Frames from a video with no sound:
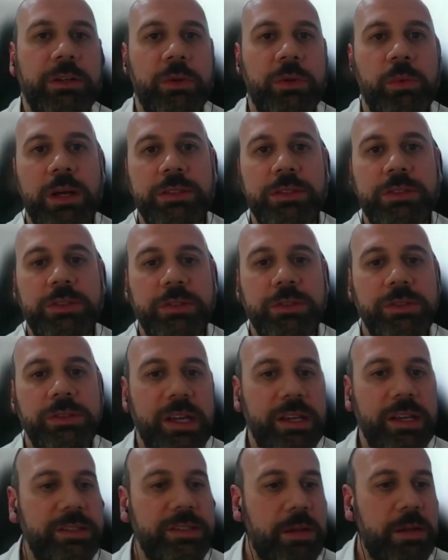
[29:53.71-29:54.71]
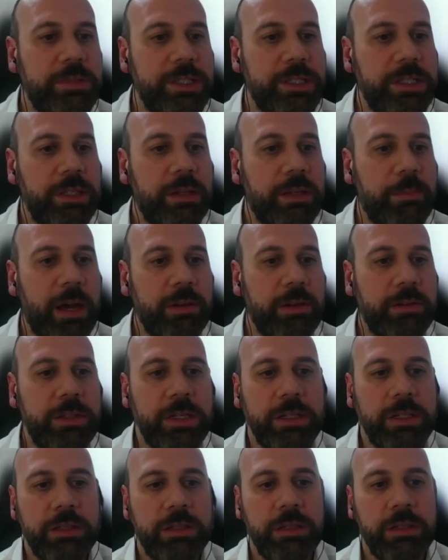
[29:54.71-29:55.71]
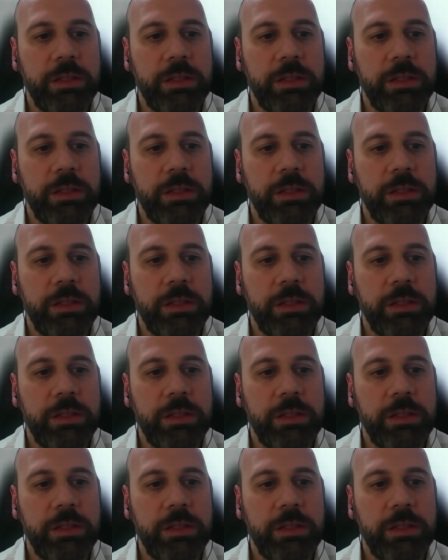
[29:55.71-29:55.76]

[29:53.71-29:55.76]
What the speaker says: you want to say something about it?